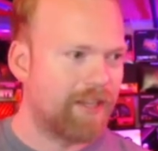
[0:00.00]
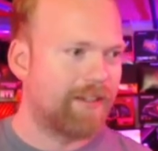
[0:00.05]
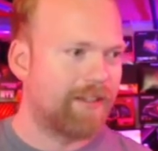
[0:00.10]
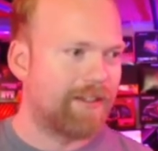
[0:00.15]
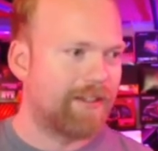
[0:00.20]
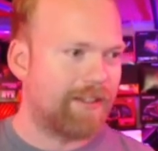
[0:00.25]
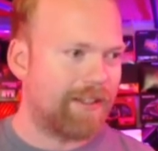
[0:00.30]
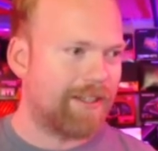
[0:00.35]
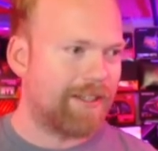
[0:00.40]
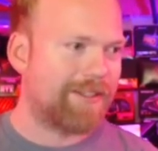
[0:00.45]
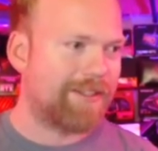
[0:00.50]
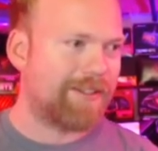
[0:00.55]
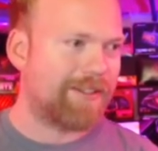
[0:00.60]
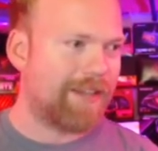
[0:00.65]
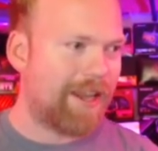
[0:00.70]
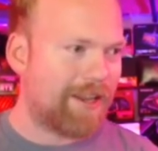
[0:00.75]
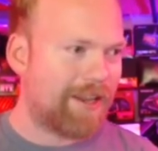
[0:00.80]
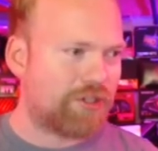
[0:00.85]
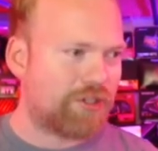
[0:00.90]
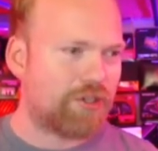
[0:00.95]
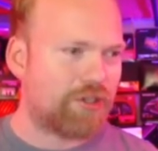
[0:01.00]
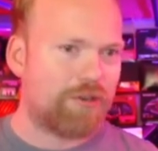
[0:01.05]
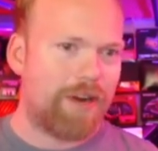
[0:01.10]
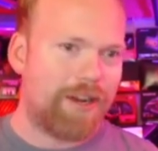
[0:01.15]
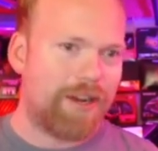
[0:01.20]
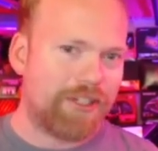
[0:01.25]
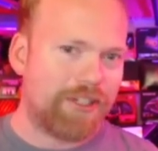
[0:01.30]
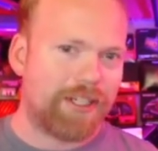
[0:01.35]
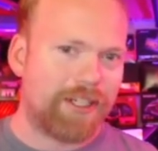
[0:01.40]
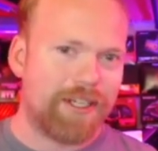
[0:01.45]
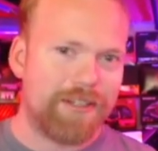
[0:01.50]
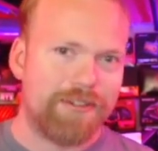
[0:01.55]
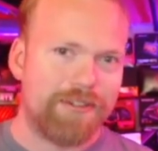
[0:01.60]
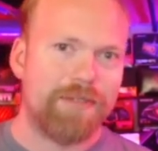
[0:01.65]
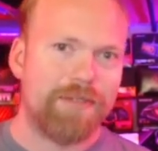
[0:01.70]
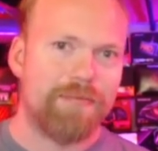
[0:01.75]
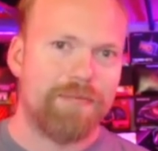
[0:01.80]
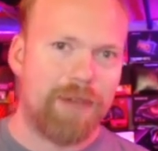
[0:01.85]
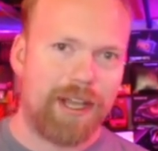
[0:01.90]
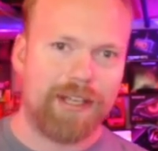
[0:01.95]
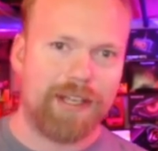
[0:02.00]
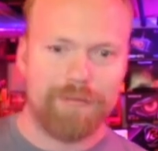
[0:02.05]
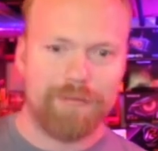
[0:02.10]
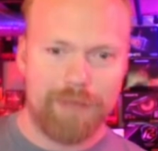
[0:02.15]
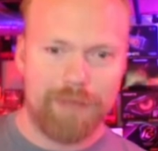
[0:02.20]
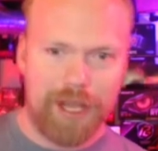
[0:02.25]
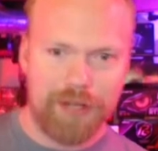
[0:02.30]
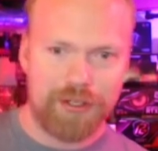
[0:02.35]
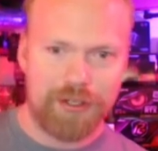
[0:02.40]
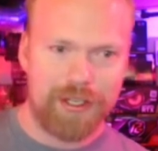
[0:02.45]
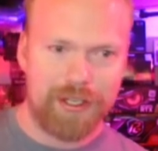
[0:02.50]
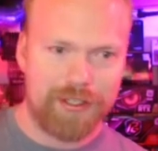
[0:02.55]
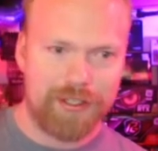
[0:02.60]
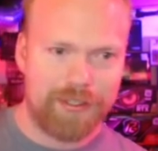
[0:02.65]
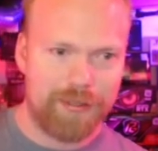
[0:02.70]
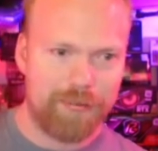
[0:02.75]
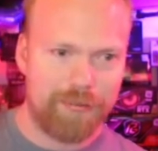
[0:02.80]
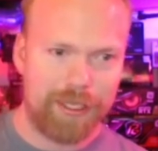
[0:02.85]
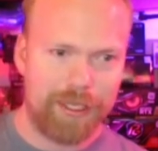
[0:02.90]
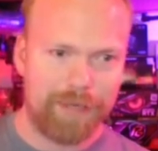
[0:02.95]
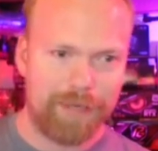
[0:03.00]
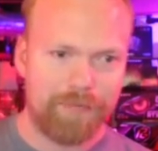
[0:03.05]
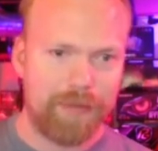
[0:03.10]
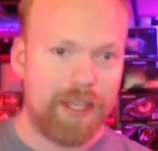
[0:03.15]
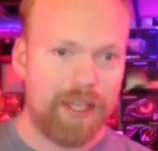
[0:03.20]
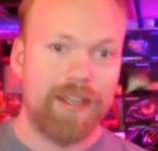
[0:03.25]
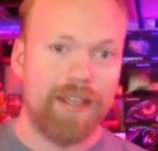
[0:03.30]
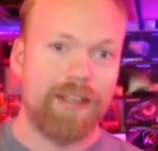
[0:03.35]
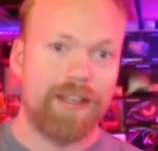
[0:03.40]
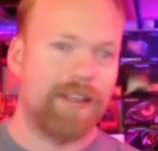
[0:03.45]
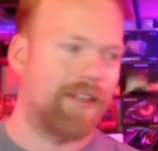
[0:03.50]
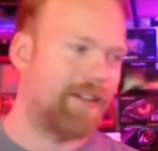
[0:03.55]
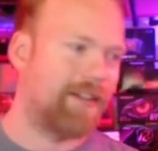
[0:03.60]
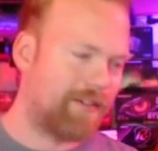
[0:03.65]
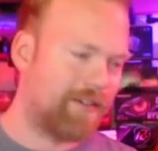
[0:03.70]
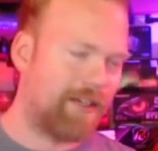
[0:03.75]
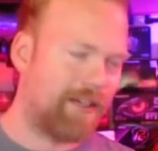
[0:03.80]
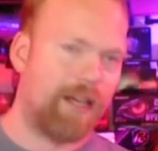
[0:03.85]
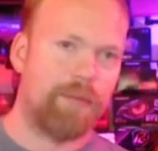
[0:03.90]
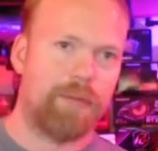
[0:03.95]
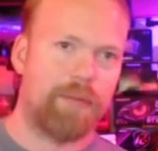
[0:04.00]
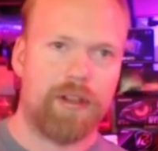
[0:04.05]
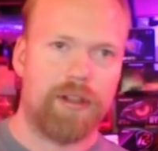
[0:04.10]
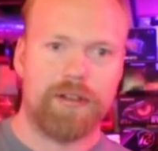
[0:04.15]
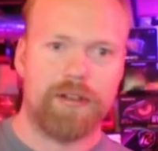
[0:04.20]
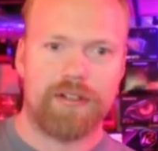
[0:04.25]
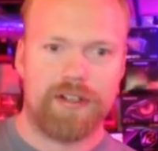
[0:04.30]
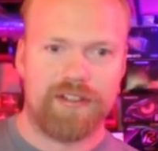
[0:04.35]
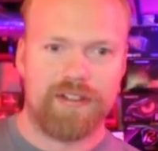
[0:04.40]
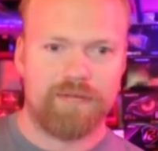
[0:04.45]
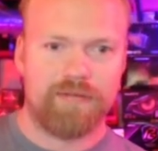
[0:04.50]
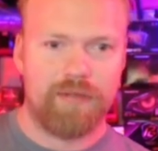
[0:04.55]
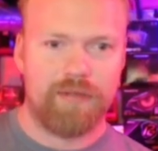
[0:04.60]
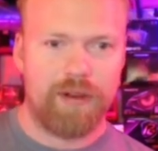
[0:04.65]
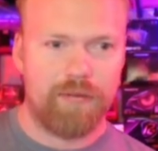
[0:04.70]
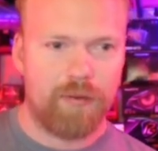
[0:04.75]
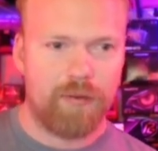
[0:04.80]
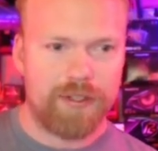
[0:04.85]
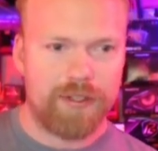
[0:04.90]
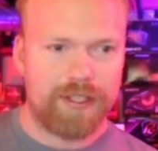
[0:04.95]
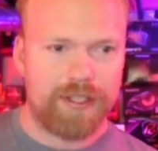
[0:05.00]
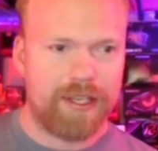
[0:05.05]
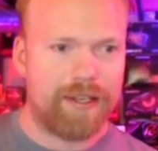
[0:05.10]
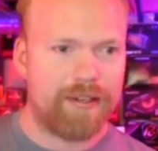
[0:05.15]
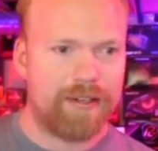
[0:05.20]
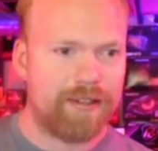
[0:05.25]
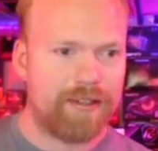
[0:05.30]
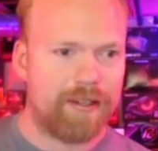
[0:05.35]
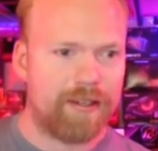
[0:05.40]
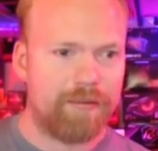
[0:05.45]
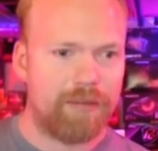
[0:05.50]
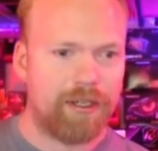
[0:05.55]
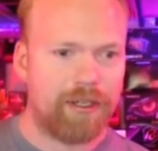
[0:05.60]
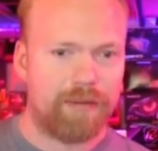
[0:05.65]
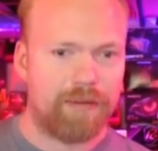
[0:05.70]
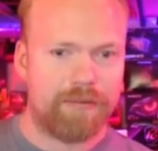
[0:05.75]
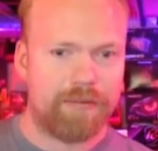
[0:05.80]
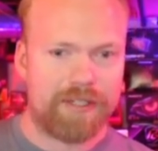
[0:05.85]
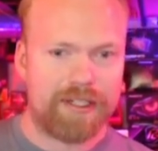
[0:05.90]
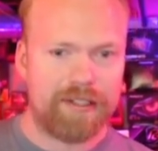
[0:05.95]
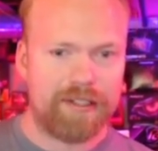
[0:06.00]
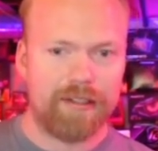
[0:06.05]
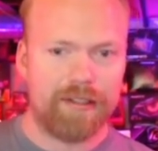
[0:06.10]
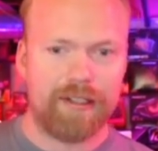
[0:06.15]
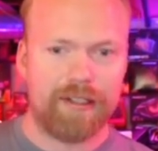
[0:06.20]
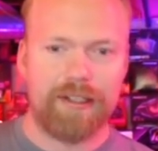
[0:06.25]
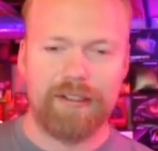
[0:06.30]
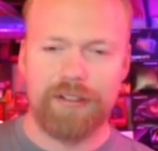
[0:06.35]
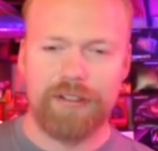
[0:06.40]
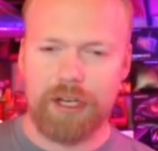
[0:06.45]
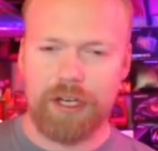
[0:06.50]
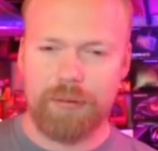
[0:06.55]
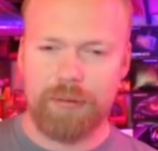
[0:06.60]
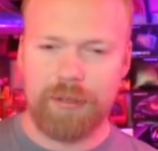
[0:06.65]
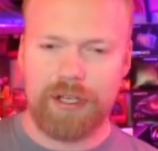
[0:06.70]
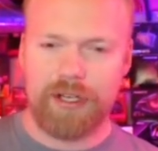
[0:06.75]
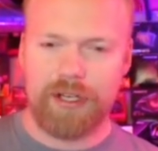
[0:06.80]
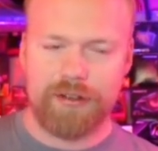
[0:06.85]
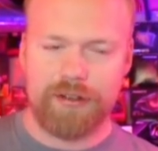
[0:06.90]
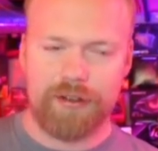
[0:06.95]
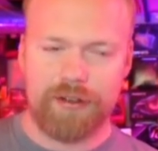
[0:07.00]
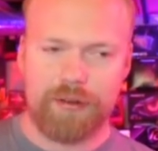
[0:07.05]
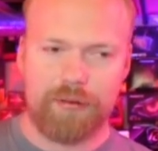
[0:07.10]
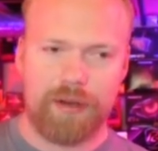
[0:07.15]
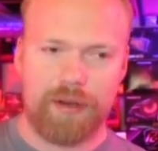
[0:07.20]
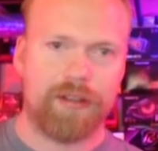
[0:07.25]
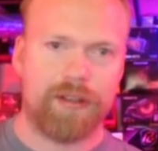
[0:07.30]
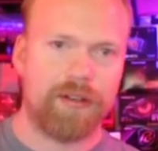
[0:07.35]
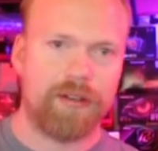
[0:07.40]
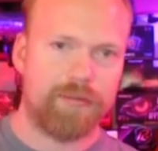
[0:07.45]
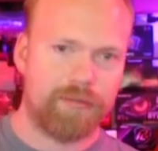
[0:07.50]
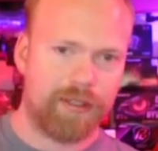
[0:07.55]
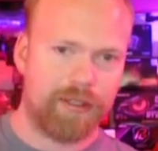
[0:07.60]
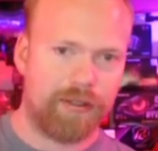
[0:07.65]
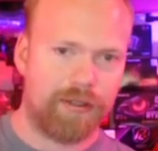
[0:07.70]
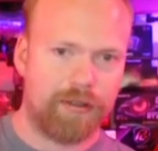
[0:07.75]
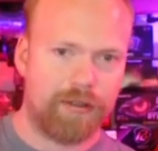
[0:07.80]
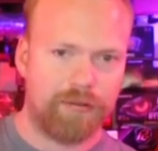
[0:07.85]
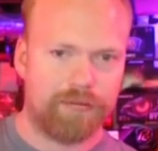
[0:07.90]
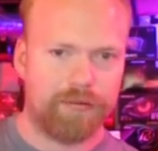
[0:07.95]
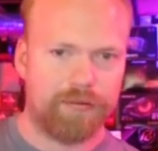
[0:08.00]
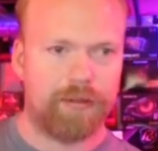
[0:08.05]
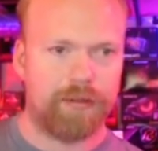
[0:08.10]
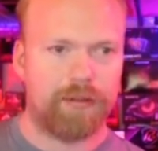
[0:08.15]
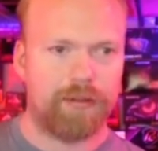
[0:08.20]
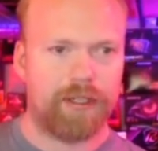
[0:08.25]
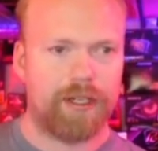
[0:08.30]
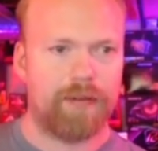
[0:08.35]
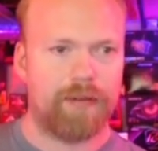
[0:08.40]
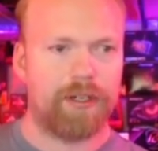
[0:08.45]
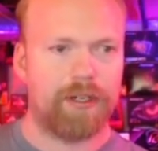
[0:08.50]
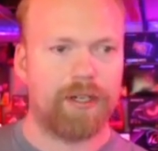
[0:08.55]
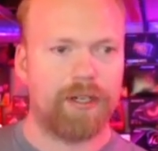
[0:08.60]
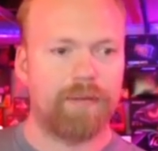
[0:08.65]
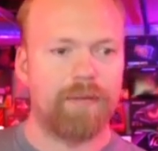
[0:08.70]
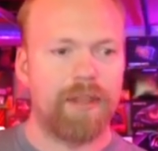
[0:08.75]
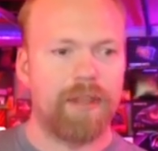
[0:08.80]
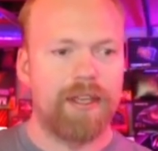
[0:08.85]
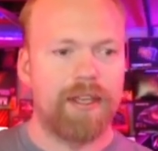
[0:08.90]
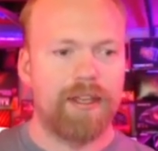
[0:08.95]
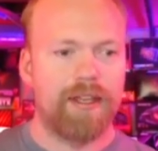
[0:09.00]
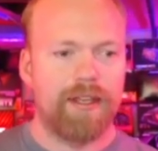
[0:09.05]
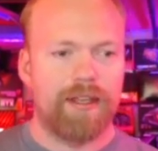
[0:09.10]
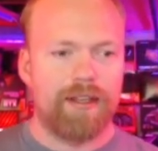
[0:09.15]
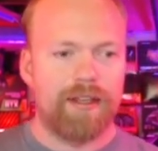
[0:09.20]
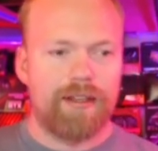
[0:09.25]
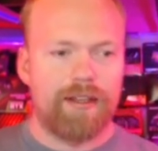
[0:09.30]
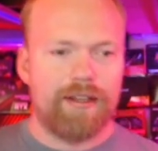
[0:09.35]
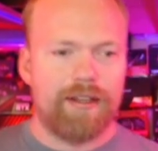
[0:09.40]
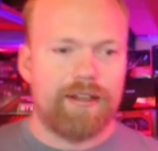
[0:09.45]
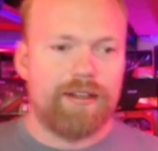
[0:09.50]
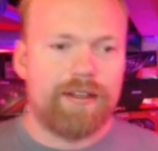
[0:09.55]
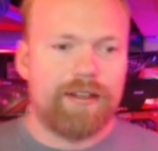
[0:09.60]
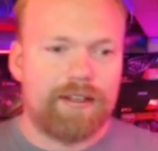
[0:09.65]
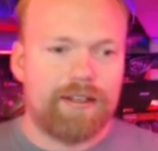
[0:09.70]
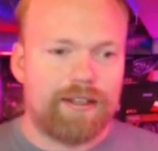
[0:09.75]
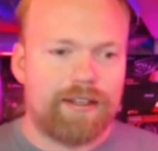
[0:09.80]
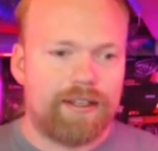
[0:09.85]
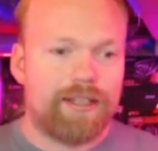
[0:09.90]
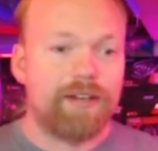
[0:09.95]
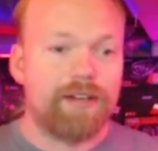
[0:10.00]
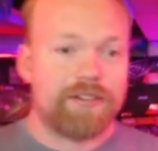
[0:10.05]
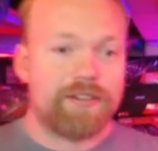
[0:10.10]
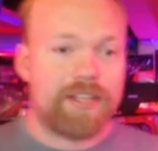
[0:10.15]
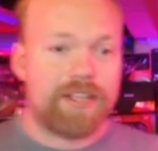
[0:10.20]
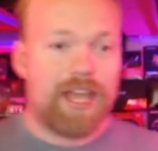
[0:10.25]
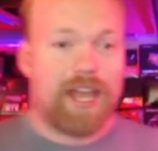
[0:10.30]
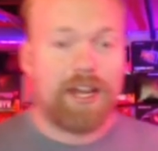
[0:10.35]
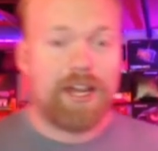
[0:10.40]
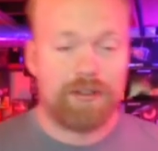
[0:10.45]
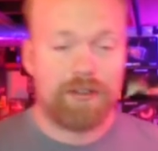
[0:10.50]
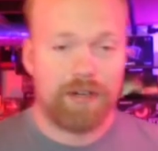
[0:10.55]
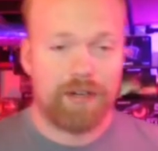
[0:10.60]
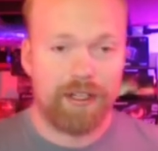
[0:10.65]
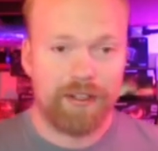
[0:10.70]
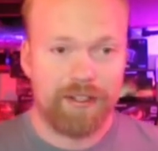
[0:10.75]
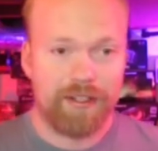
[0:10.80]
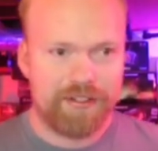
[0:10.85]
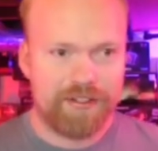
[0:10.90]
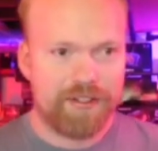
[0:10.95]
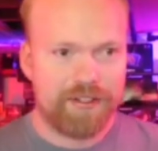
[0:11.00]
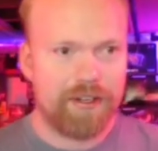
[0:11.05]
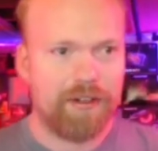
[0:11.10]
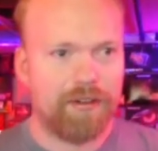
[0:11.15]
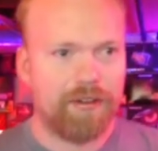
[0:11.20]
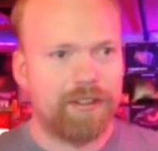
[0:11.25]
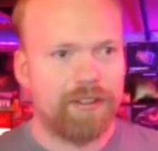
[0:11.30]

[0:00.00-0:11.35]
it's as tragic as you might imagine it to be. And I apologize for my voice ahead of time here. I'm still a little bit under the weather, but hopefully recovering. Here's the hash rate list, though.